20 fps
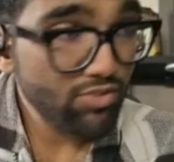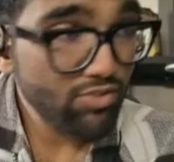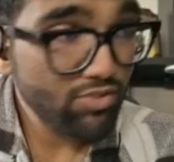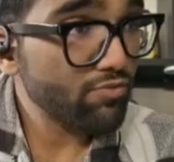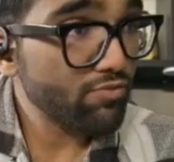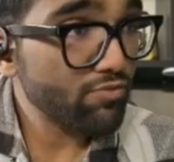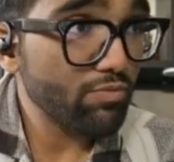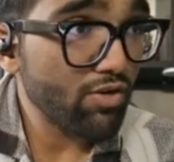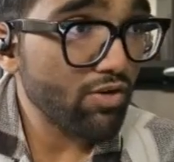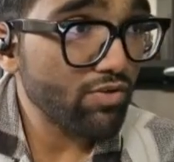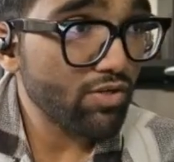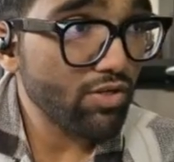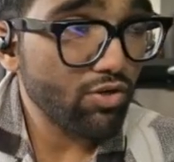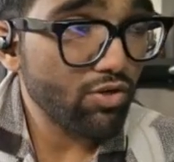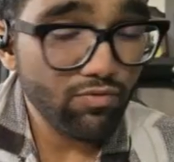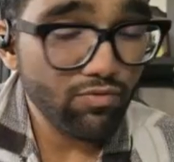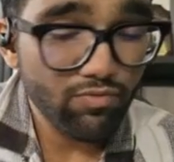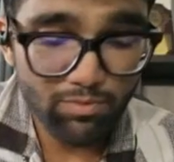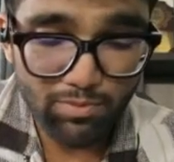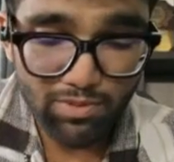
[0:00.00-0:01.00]
part of the
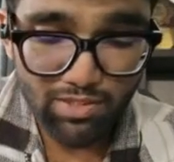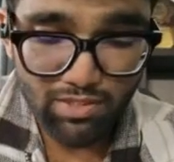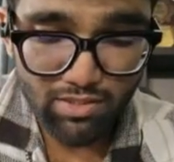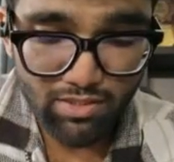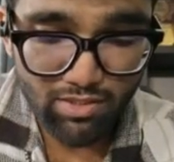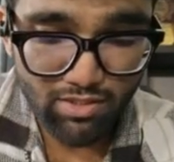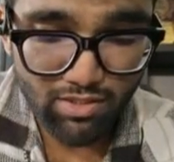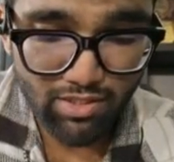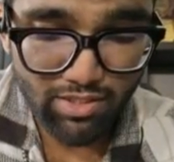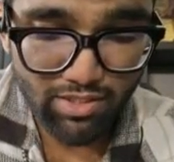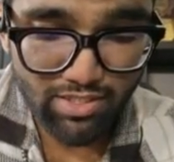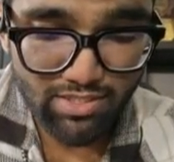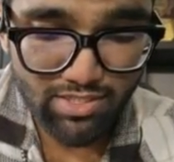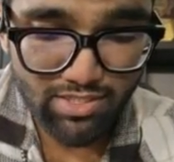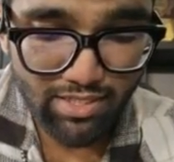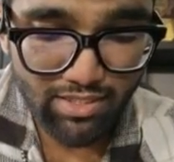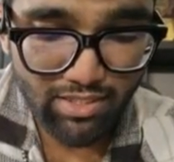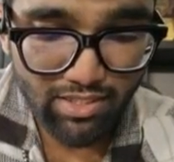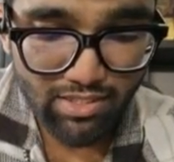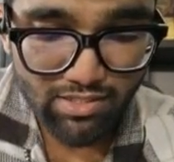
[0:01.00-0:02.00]
talk will be
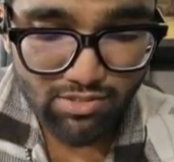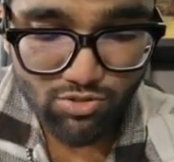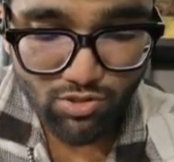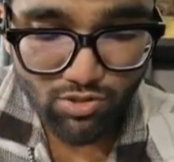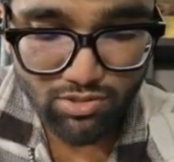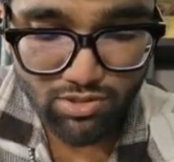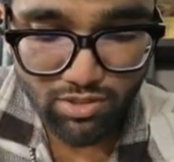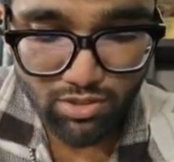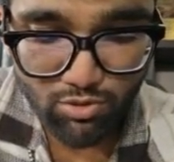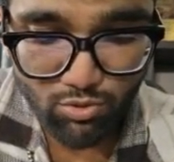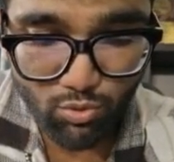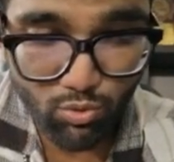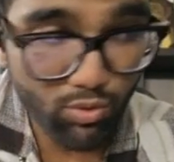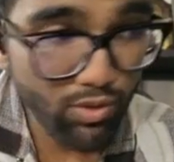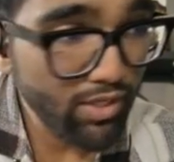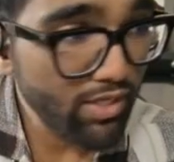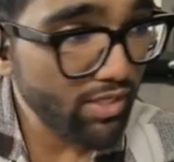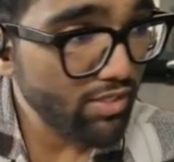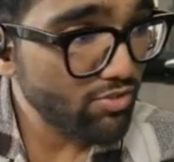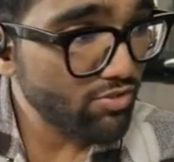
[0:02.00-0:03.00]
understanding the histological
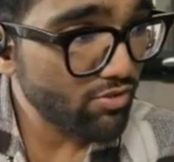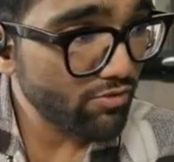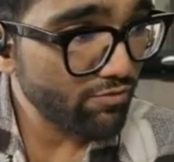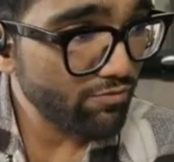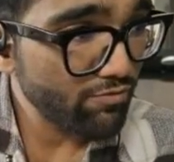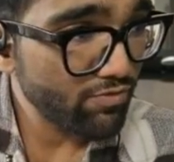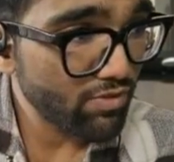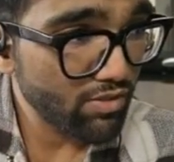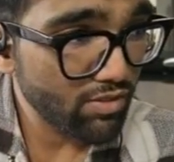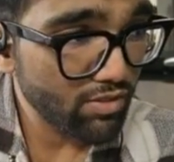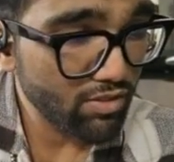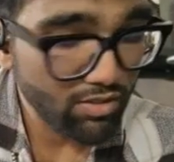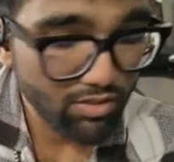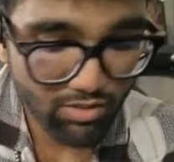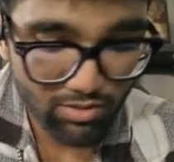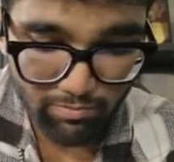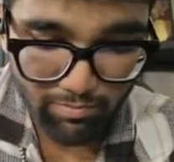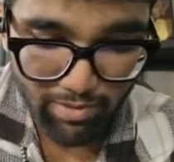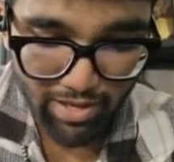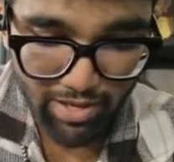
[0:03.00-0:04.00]
correlates of
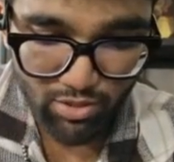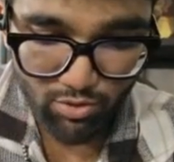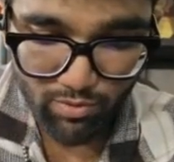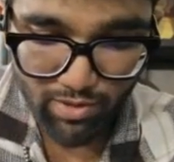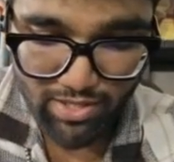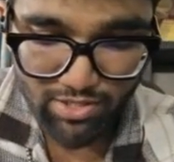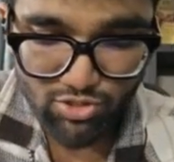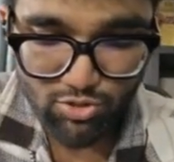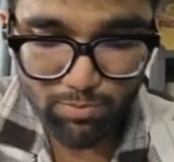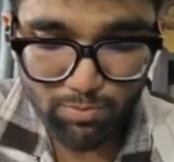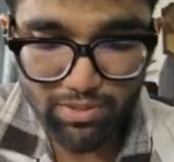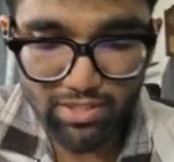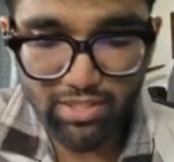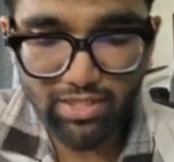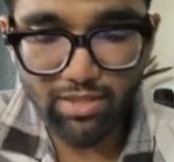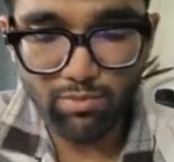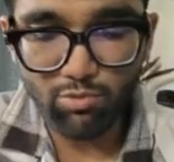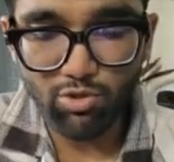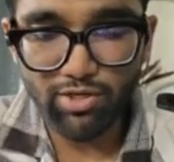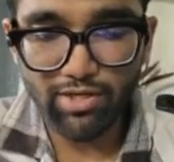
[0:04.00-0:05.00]

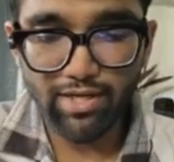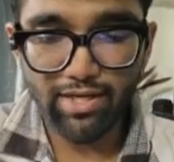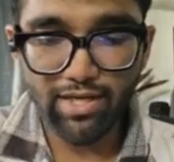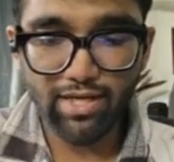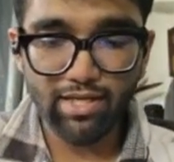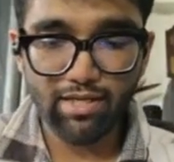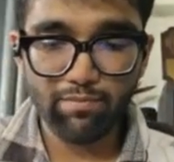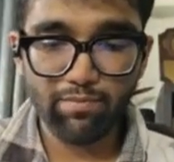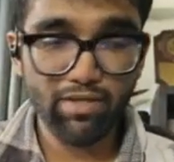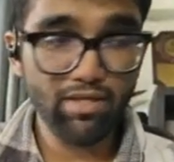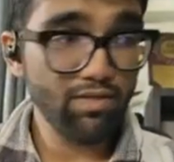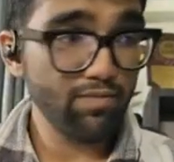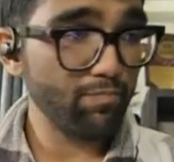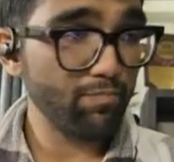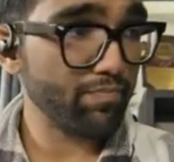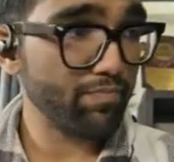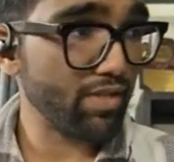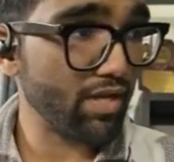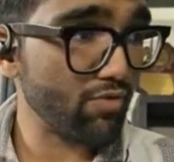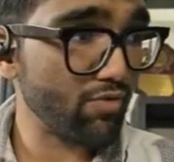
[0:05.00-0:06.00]
microangiopathic hemolytic anemia.
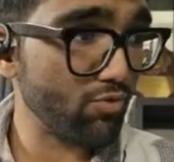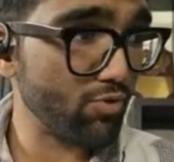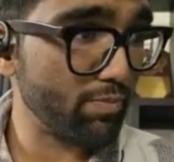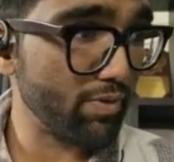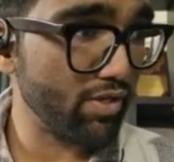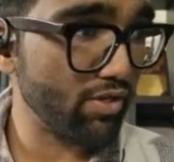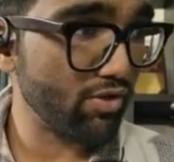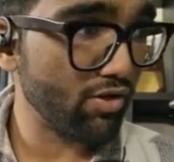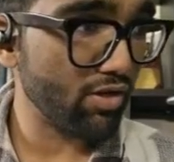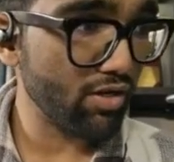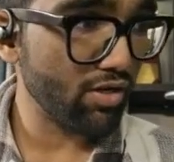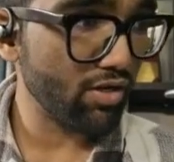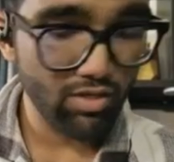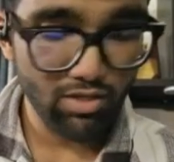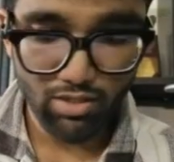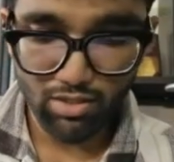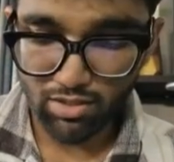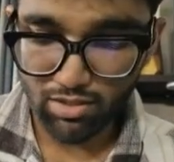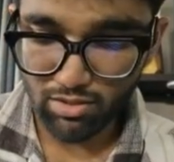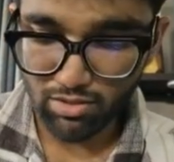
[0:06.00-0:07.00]
That would be your
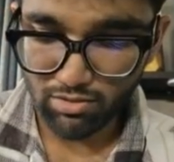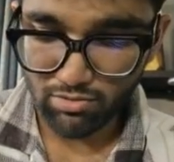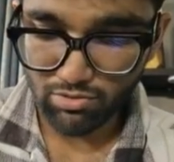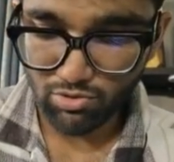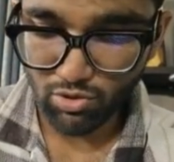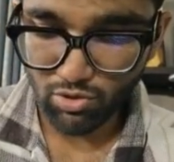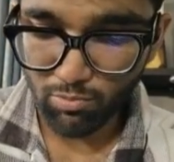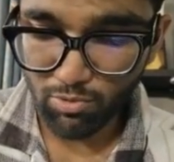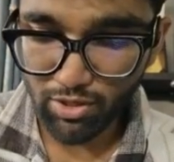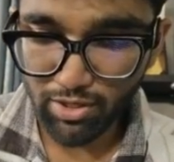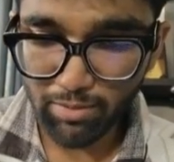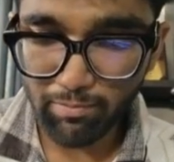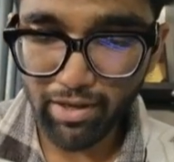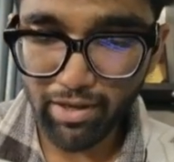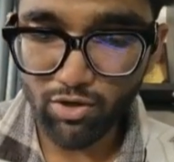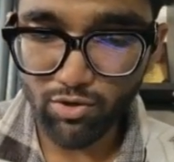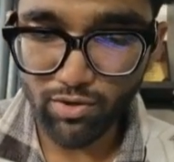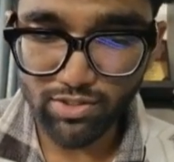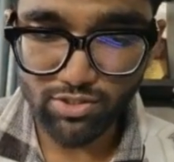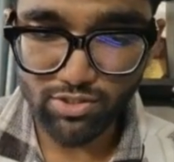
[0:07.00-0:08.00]
thrombotic
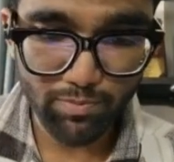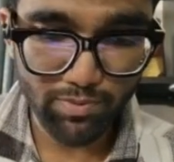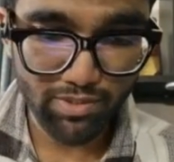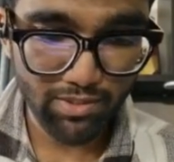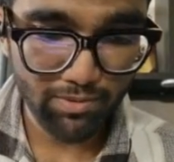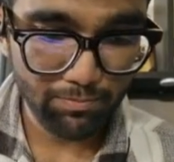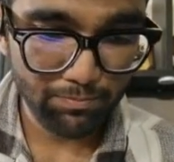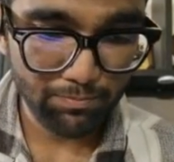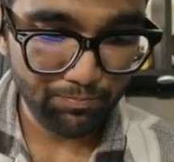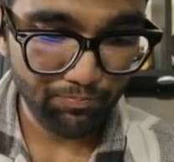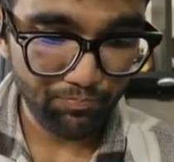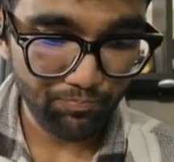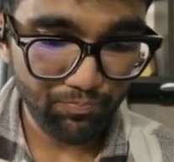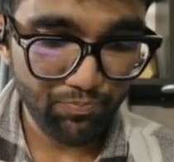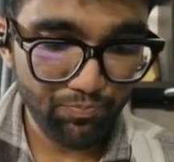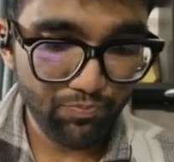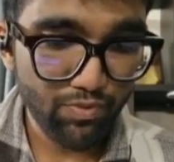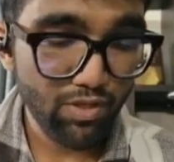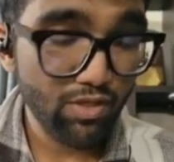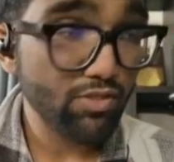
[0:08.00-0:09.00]
microangiopathy.
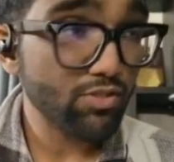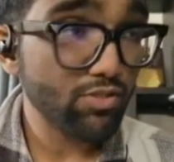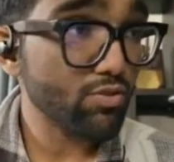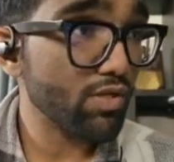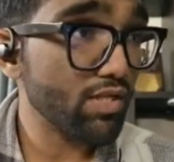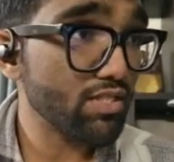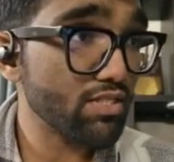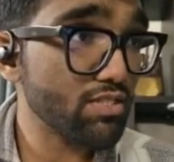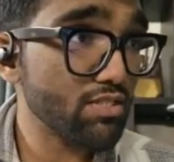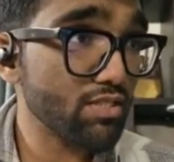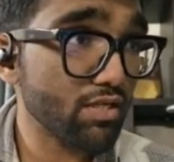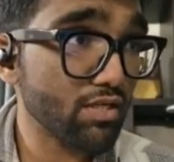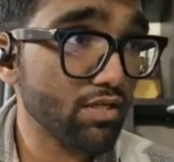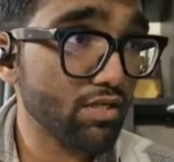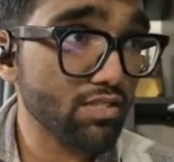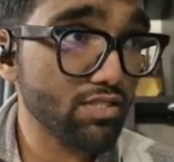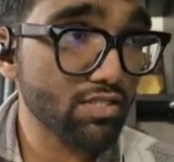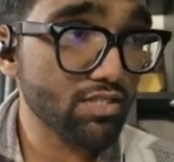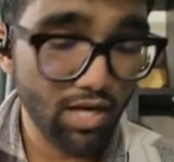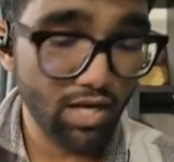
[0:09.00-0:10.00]
So let's
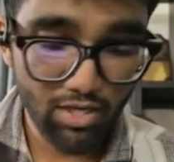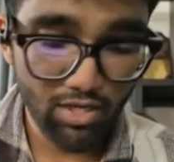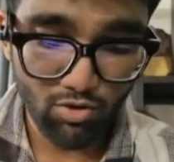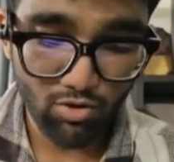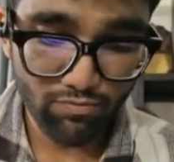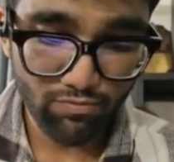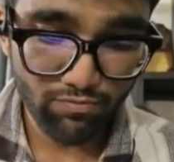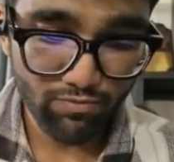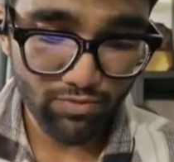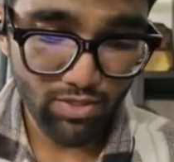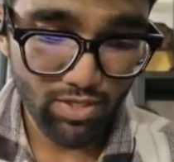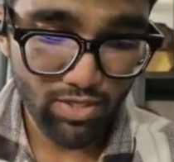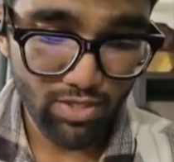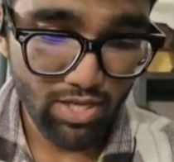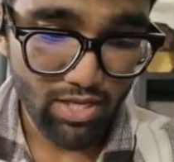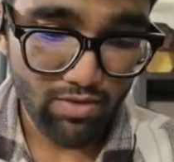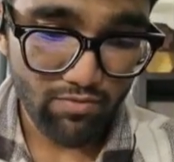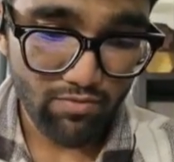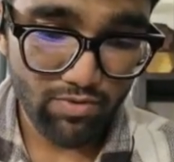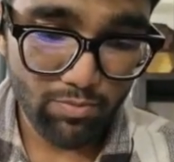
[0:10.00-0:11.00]
start off
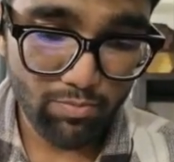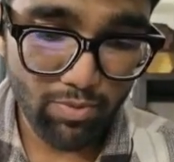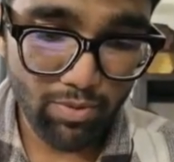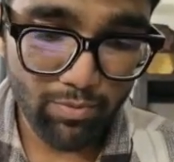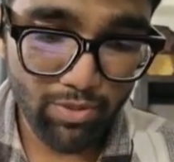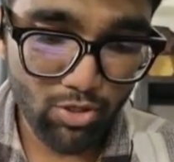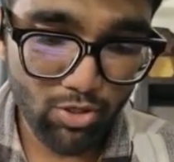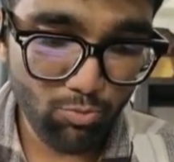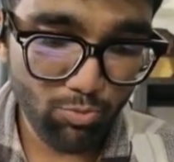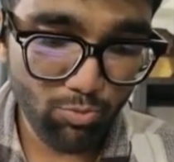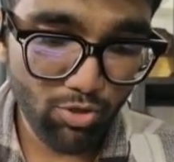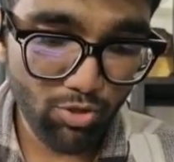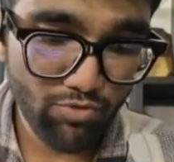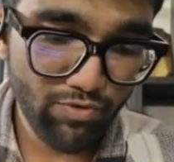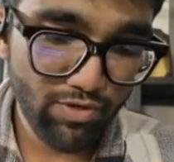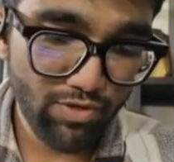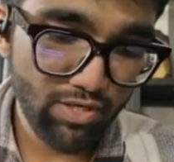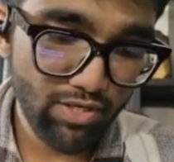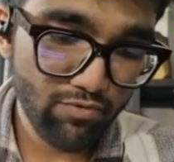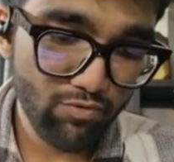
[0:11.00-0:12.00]
with
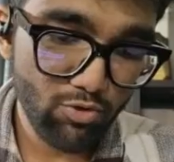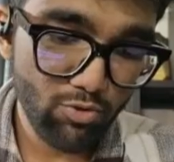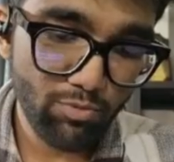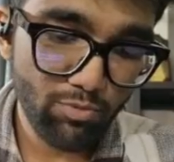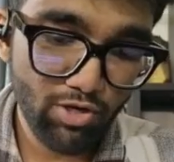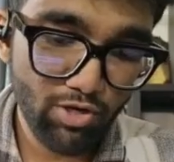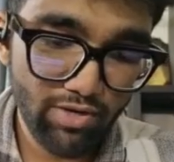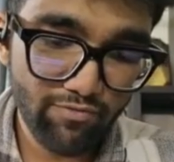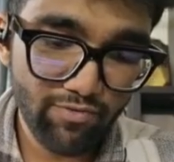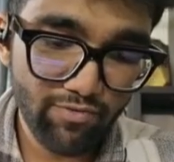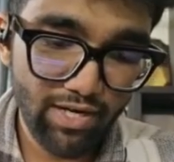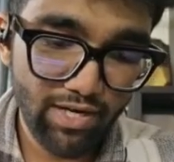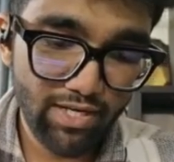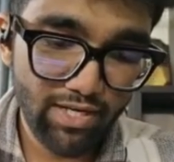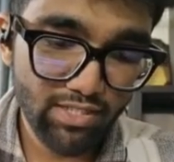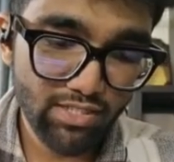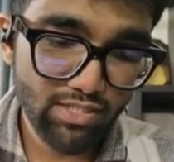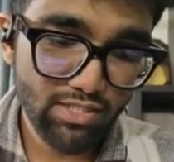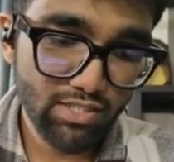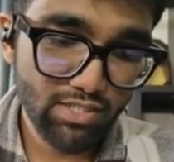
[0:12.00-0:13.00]
membrano-proliferative
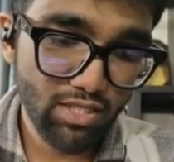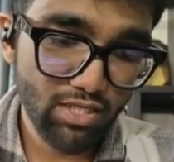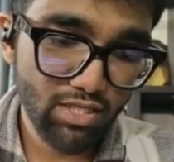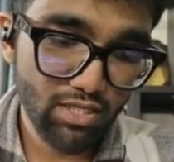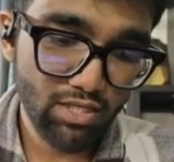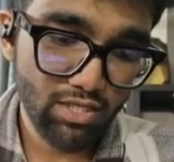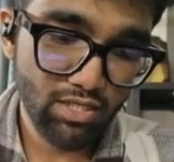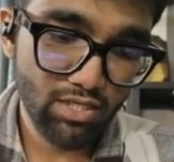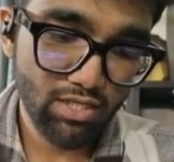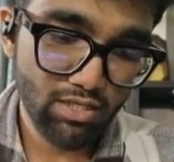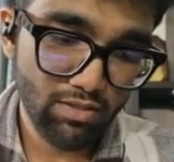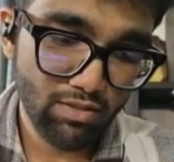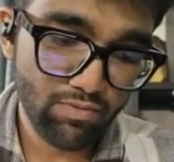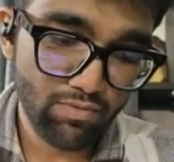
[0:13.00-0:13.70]
glomerulonephritis.